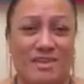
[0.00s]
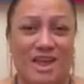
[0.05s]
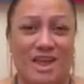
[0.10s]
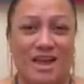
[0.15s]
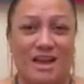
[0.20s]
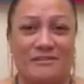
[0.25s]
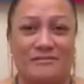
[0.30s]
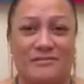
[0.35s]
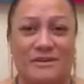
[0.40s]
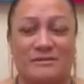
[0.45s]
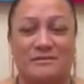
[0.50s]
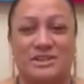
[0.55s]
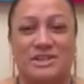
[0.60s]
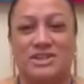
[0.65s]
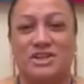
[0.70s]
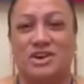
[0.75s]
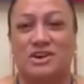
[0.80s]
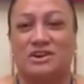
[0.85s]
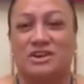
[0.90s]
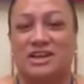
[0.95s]
I'm from the
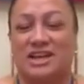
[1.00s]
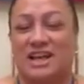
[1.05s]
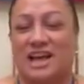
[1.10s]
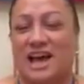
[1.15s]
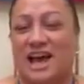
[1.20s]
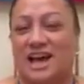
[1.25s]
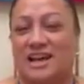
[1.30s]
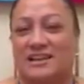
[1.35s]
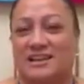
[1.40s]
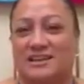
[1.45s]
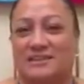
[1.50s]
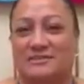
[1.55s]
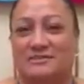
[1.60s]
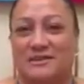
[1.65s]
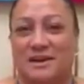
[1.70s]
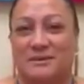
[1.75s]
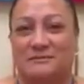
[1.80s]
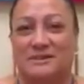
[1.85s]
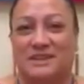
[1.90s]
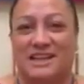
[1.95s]
Chongney Arni
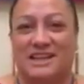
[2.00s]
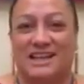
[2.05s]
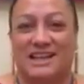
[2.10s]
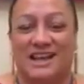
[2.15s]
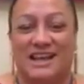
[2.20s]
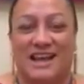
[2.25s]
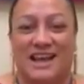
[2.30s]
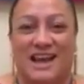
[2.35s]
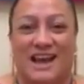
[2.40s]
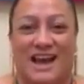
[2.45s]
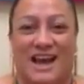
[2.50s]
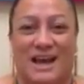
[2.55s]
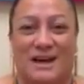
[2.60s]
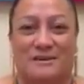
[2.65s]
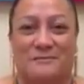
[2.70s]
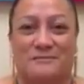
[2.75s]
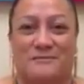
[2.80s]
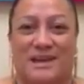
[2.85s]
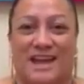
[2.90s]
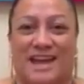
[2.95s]
family.
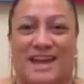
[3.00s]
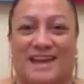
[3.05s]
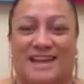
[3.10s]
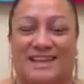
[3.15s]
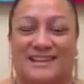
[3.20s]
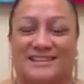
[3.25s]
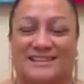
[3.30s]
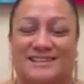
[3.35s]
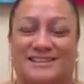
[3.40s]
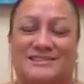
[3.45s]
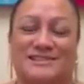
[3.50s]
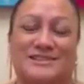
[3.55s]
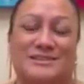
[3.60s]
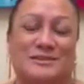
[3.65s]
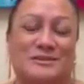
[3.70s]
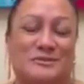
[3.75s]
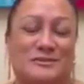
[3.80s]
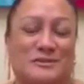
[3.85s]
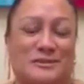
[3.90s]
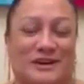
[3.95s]
Um, and
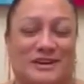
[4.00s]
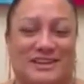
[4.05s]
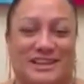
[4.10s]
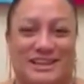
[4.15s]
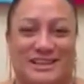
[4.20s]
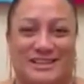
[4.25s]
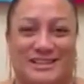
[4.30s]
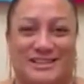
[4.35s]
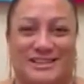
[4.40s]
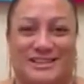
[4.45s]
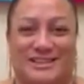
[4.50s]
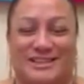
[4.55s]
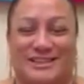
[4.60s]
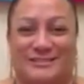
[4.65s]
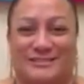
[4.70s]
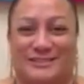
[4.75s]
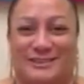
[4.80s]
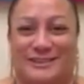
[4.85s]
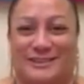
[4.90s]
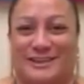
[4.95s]
still on that journey
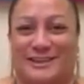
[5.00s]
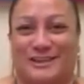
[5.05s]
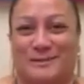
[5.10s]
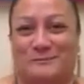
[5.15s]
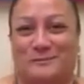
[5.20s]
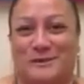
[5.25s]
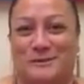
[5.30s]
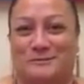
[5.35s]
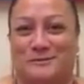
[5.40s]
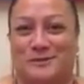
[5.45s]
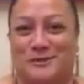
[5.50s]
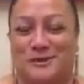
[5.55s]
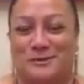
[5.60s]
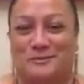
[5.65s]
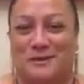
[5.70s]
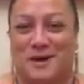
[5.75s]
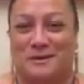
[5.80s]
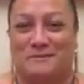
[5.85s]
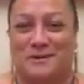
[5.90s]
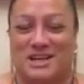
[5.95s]
of learning a bit more
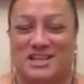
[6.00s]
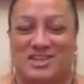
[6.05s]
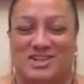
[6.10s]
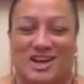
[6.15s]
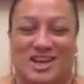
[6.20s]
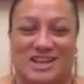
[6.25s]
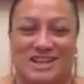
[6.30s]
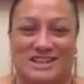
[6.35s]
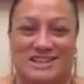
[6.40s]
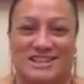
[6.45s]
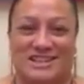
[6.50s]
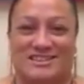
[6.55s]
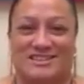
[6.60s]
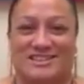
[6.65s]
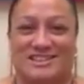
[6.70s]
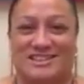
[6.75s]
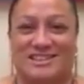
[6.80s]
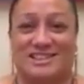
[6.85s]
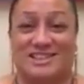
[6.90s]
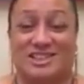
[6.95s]
about my Chinese
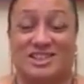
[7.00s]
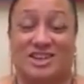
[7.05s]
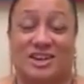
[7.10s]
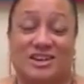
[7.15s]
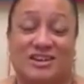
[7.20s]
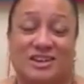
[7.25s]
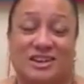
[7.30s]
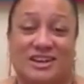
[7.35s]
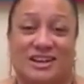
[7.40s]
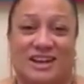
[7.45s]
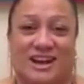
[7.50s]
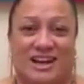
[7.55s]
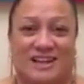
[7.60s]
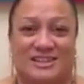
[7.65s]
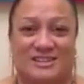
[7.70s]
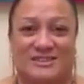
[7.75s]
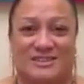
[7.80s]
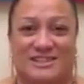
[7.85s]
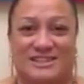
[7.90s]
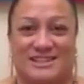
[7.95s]
heritage. So I
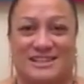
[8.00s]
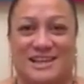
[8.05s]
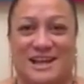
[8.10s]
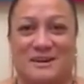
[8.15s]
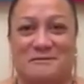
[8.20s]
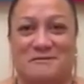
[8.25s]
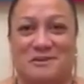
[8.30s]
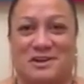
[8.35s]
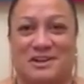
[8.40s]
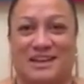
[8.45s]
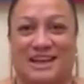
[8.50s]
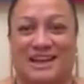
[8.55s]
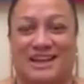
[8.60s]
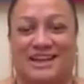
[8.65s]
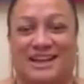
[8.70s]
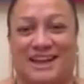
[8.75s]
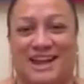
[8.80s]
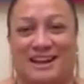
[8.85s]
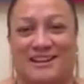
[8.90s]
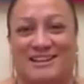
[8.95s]
just wanted to come on and
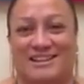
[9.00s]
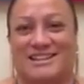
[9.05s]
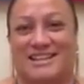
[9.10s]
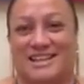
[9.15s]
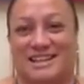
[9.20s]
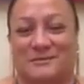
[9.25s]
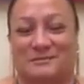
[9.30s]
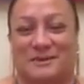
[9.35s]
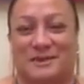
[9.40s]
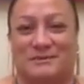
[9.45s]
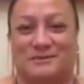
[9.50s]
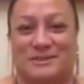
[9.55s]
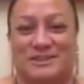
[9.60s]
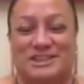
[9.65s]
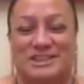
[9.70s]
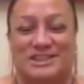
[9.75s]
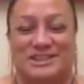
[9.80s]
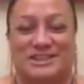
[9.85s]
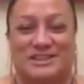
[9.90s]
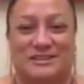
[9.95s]
encourage other people
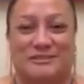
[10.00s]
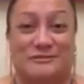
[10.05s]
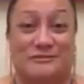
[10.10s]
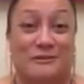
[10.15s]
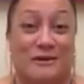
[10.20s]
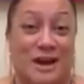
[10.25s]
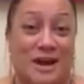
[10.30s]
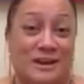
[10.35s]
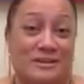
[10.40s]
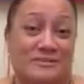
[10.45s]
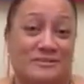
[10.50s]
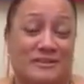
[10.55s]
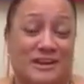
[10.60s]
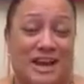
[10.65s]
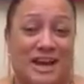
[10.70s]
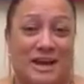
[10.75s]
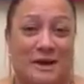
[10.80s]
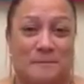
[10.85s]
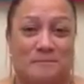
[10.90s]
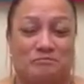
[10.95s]
to do the five
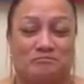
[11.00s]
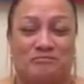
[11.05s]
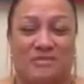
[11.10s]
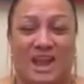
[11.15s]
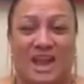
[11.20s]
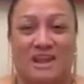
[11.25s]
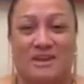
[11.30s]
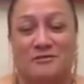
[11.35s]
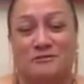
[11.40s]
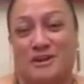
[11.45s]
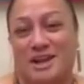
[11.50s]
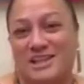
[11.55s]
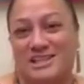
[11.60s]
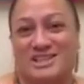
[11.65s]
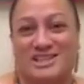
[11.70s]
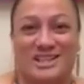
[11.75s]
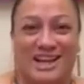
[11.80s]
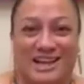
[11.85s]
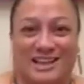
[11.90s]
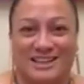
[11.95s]
um,
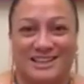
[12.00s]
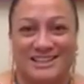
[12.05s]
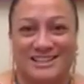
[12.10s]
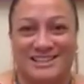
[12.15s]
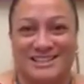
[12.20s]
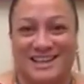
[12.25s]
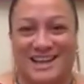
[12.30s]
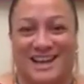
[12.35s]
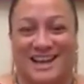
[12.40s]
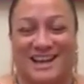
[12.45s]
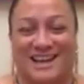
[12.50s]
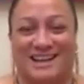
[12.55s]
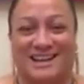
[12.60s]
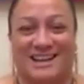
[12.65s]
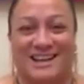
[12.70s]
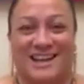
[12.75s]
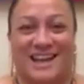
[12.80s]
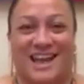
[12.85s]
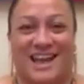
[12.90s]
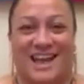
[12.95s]
phrase challenge. Uh,
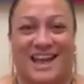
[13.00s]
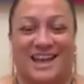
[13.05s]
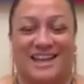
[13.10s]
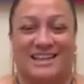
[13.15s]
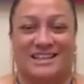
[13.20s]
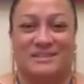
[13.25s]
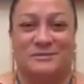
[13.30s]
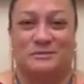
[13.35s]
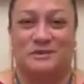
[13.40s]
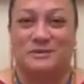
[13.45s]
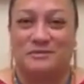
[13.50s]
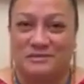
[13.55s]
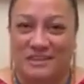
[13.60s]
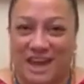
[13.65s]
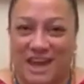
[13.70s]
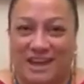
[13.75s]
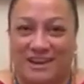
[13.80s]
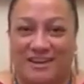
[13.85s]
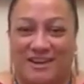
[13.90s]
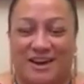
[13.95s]
and with
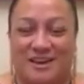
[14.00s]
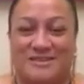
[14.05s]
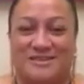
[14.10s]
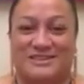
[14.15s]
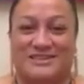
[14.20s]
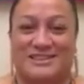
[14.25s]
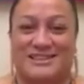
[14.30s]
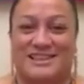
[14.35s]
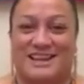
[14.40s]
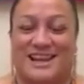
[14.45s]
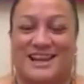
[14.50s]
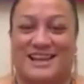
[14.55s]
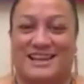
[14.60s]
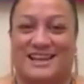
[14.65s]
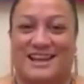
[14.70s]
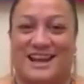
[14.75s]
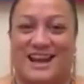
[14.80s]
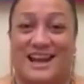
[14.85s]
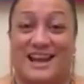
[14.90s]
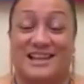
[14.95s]
that, I will
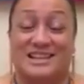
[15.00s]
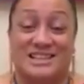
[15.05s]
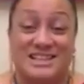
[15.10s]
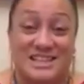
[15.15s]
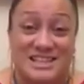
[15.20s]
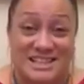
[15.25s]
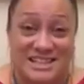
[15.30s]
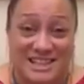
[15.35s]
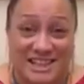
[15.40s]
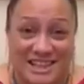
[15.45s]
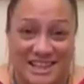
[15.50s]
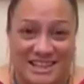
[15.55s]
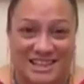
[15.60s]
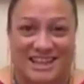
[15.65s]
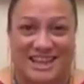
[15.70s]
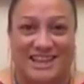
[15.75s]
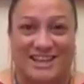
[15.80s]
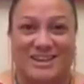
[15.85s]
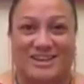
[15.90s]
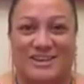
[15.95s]
say uh, Shishi,
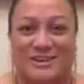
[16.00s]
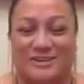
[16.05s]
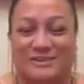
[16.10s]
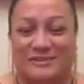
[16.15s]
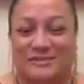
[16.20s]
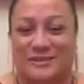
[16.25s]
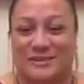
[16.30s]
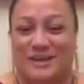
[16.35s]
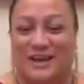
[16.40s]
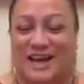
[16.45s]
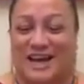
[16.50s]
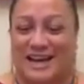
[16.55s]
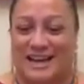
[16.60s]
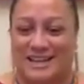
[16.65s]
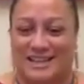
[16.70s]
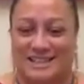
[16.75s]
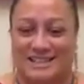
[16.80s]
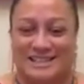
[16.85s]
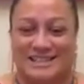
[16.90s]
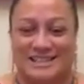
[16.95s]
thank you for uh,
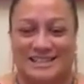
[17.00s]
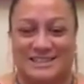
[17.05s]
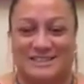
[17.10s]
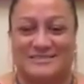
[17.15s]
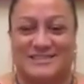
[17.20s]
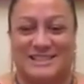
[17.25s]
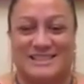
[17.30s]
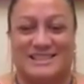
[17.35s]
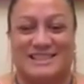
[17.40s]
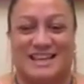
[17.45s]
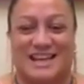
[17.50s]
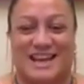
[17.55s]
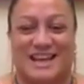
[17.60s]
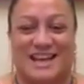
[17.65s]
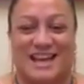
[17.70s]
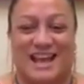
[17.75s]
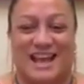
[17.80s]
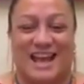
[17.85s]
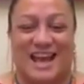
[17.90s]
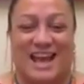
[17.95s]
listening to me
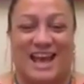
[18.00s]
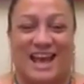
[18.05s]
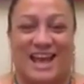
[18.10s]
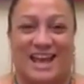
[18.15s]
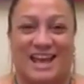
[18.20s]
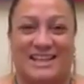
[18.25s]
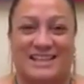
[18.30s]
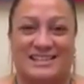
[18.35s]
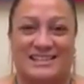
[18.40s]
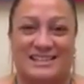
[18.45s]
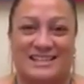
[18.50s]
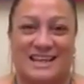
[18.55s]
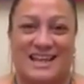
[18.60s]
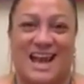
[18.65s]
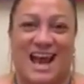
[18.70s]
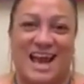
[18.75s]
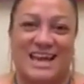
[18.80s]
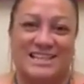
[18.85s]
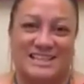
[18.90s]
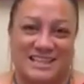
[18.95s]
today, and
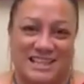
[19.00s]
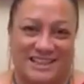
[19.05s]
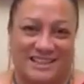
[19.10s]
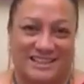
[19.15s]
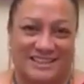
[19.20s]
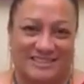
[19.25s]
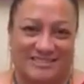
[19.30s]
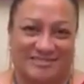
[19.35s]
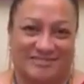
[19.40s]
Zai